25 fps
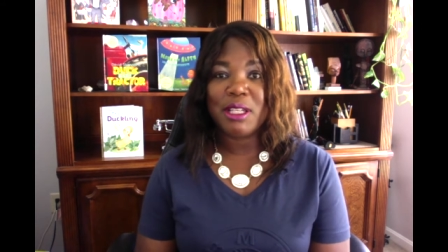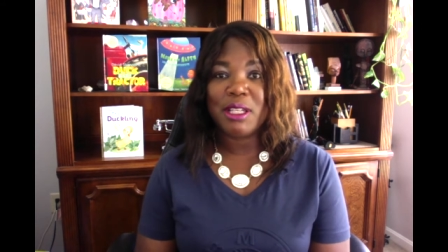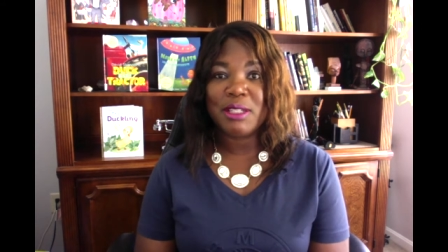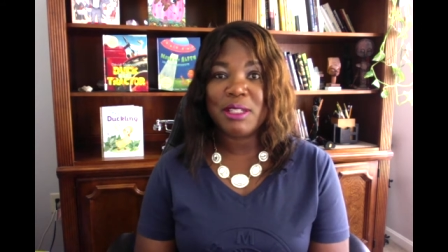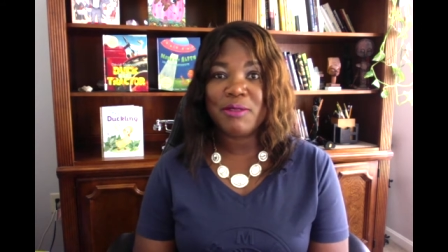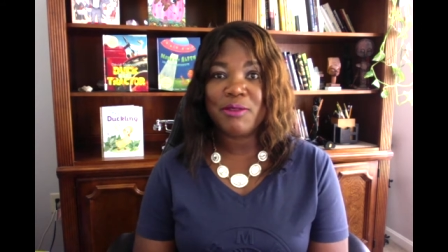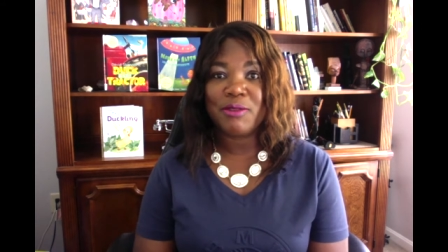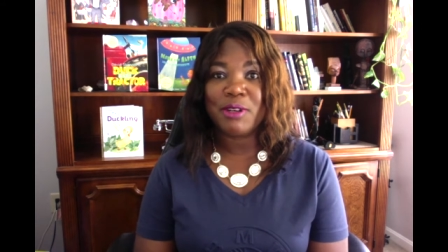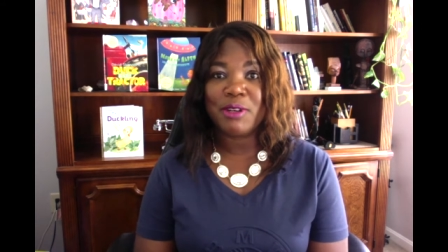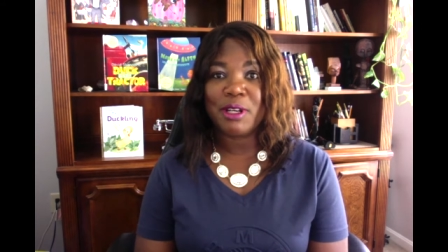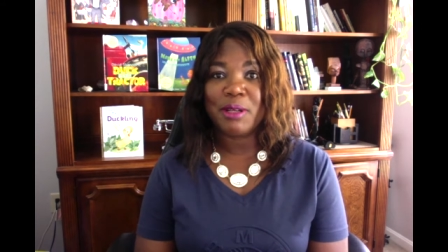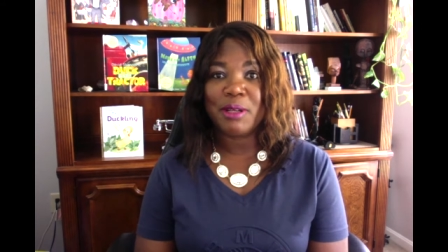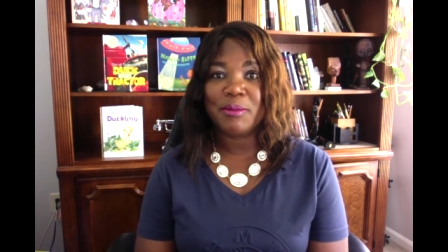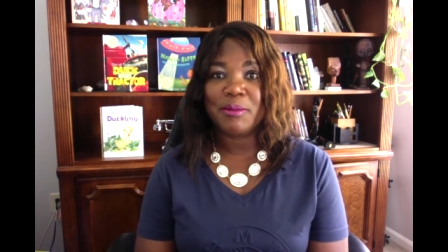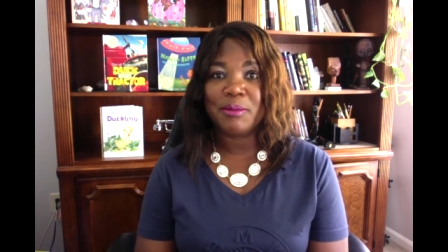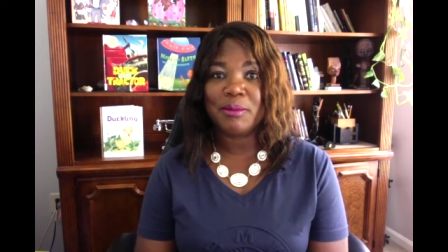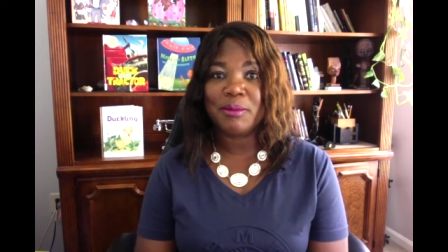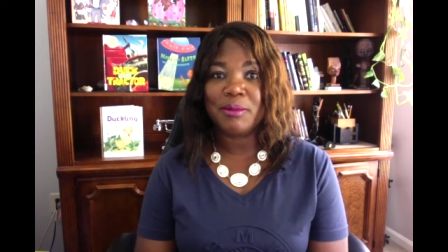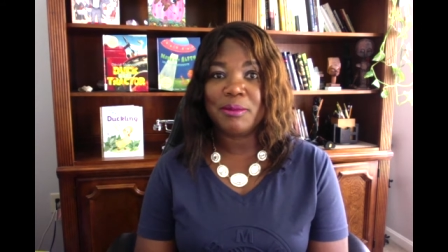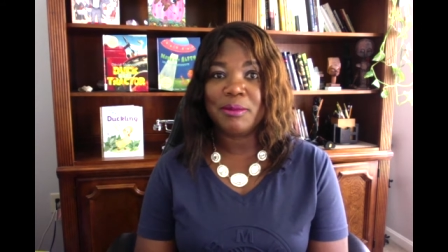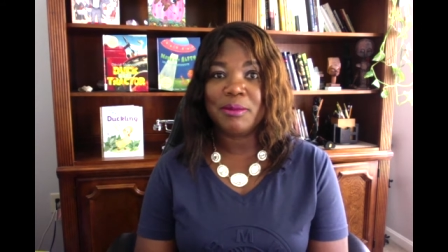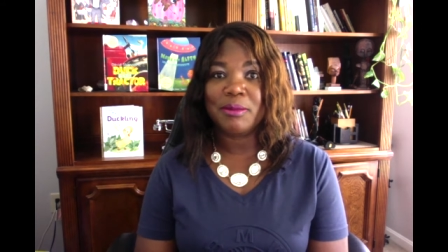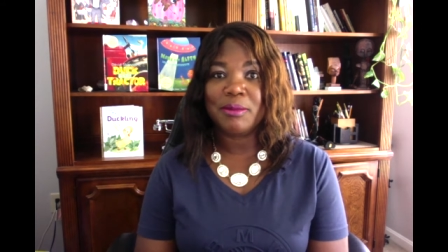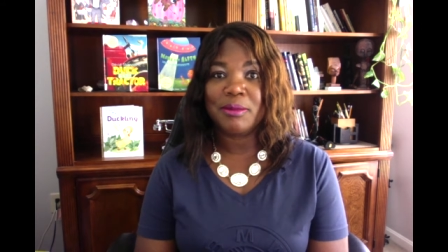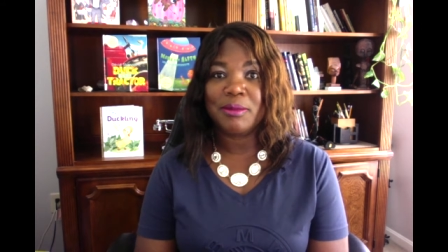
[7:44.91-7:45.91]
from,
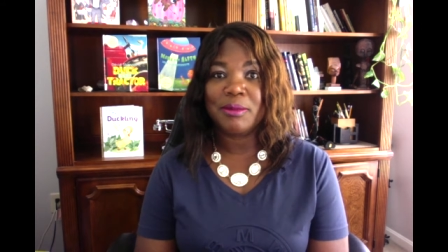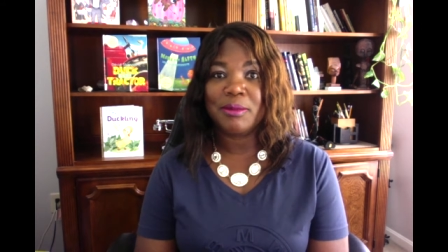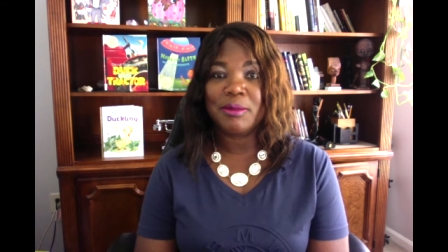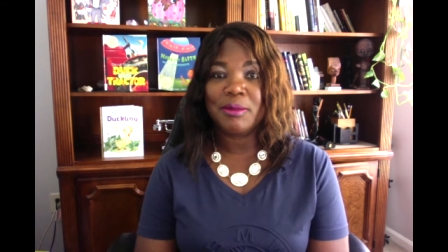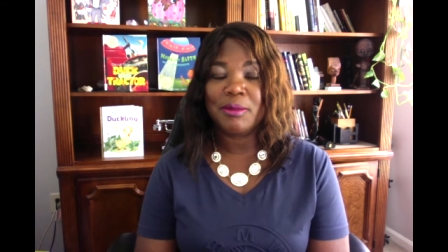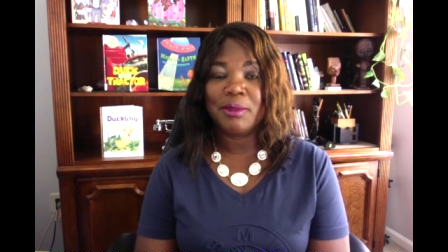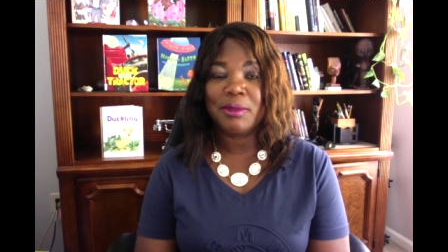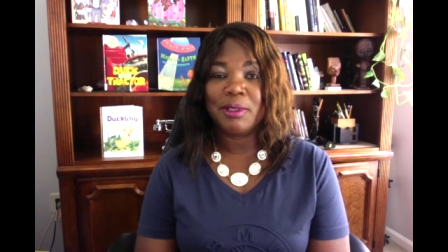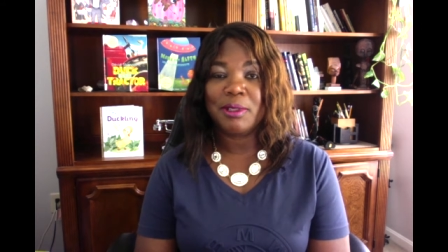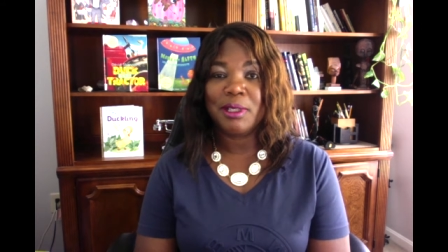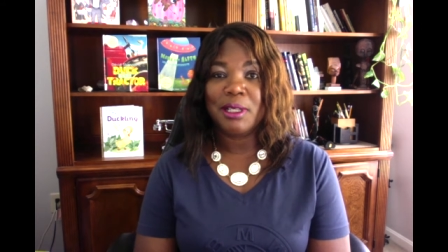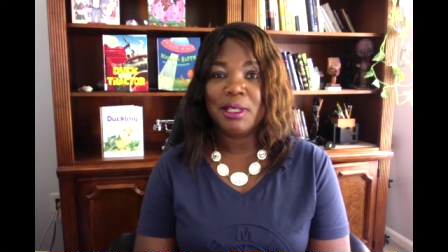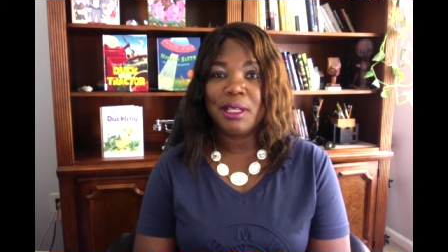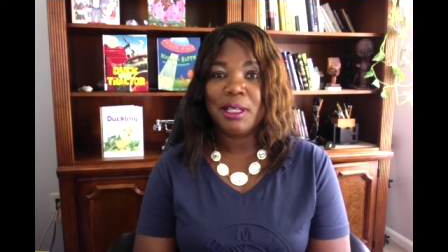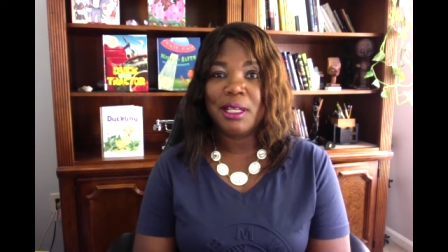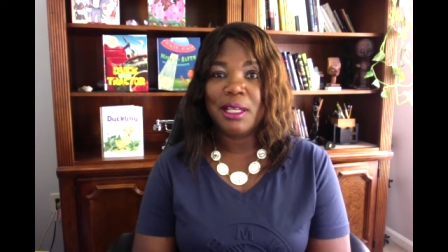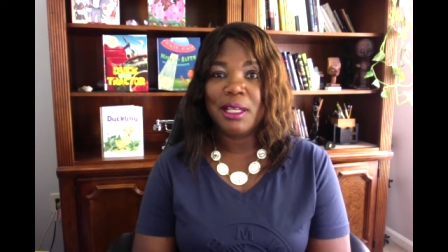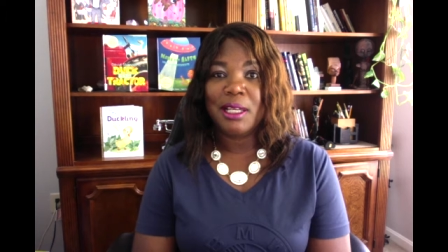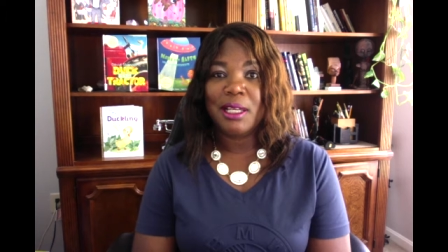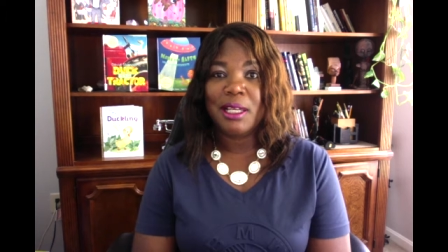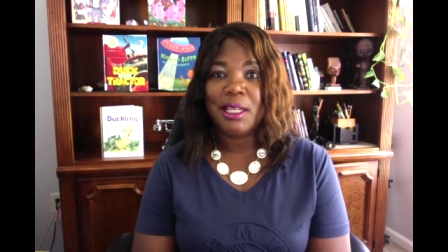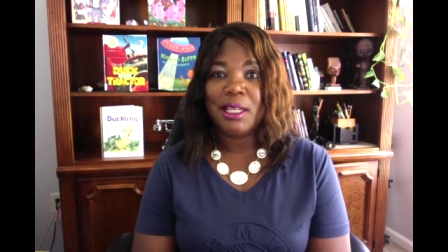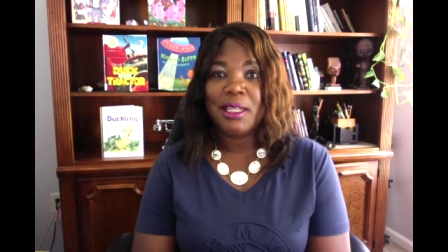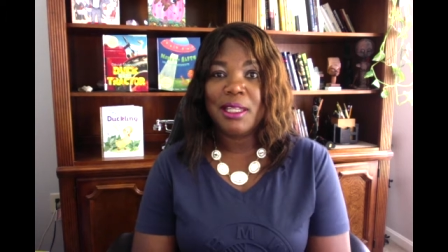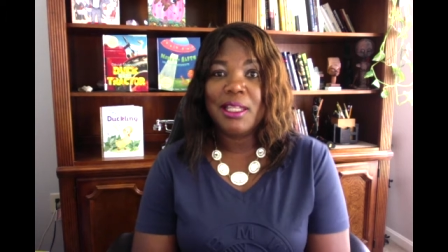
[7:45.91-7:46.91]

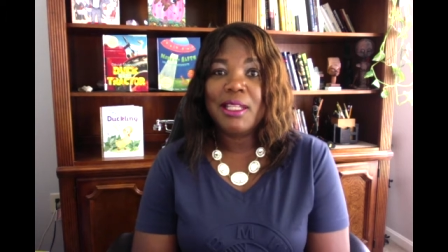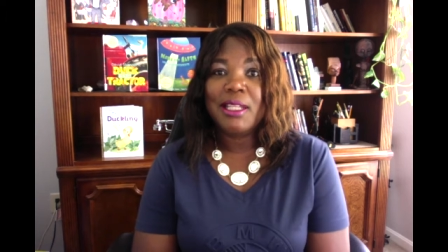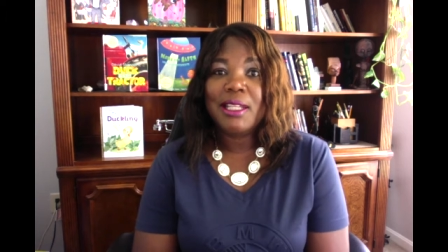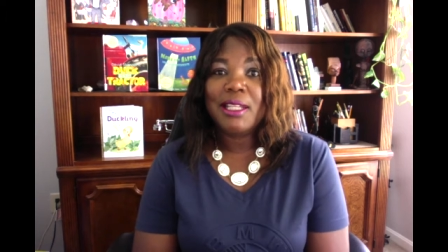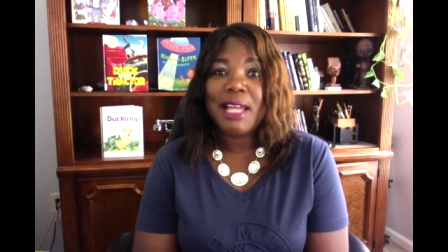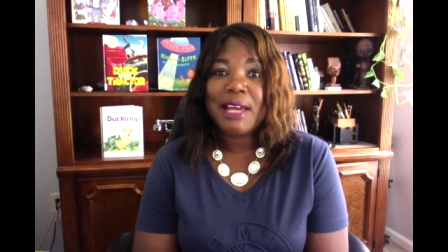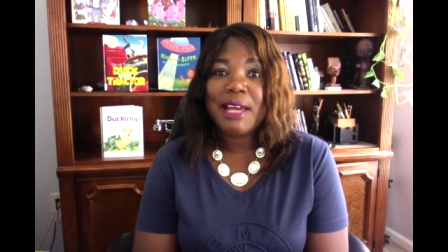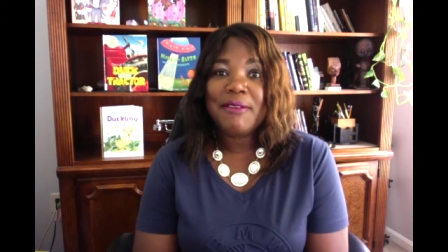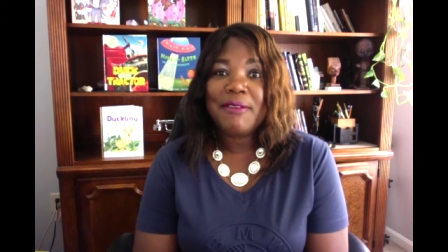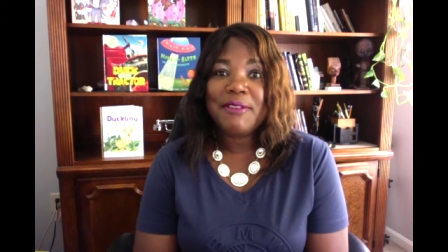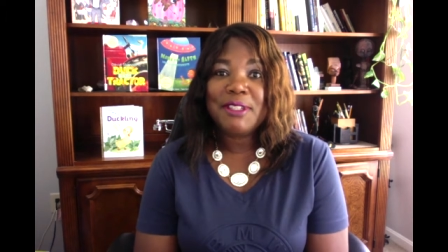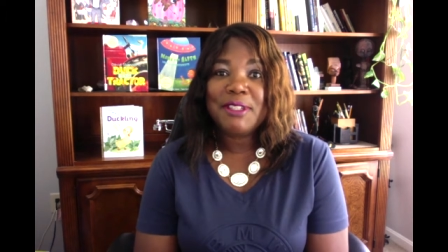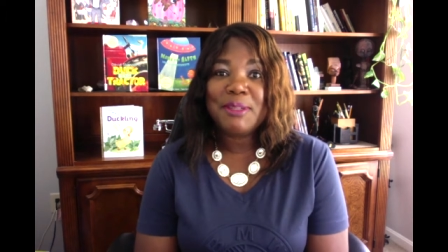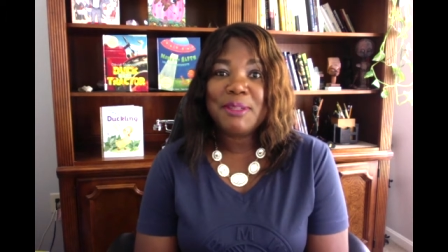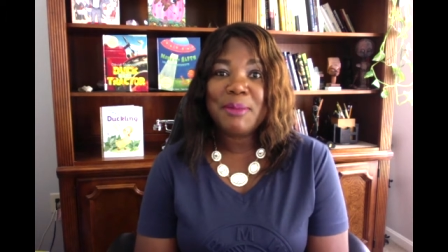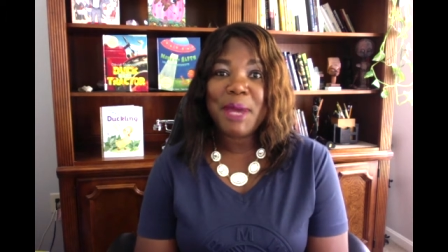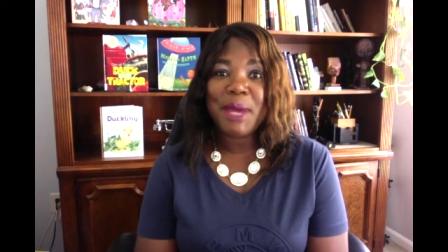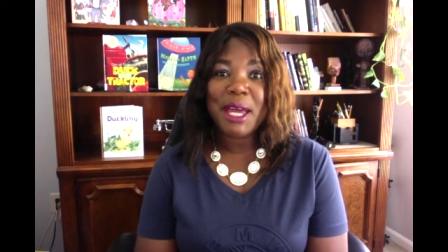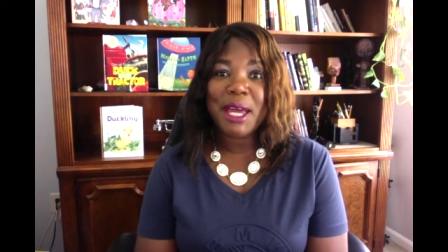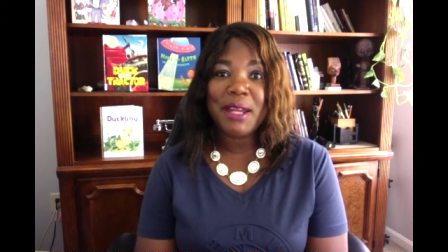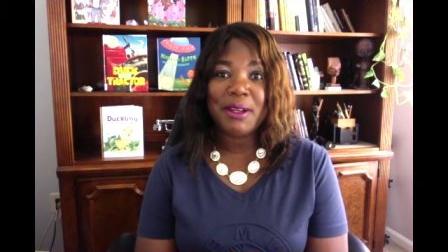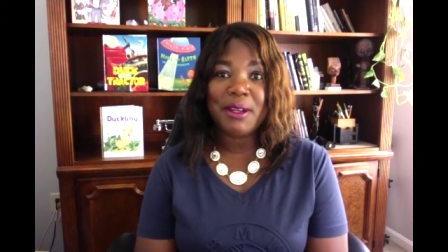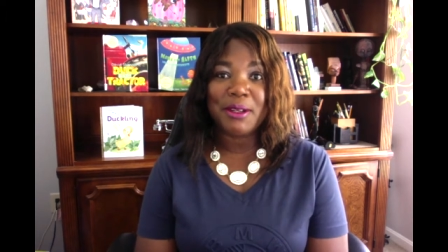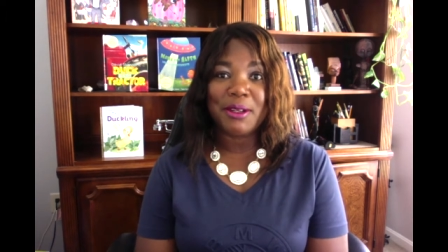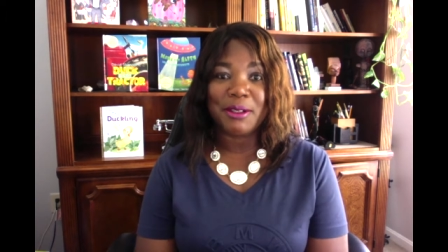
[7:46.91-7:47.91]
then life is
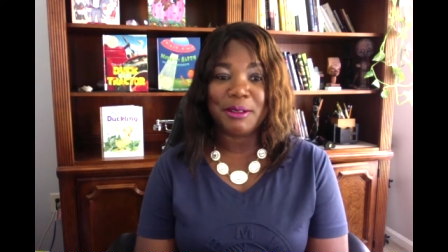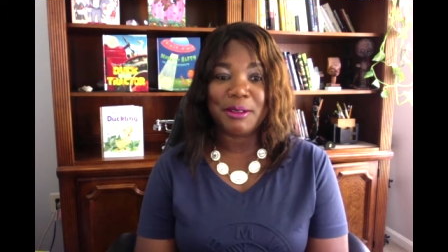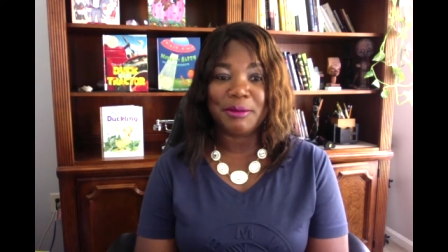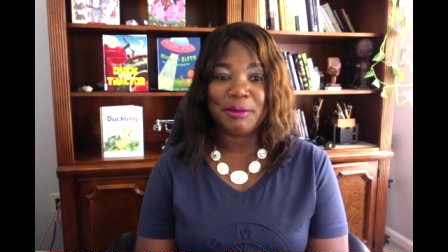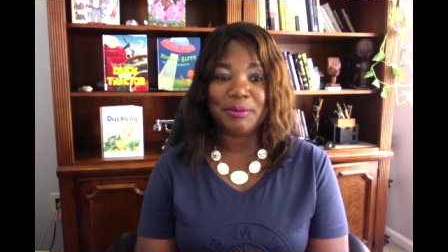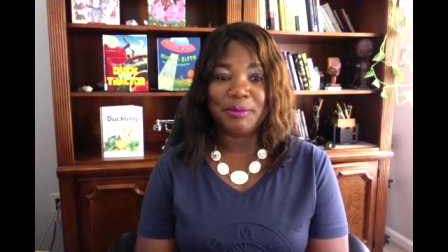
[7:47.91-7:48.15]
better.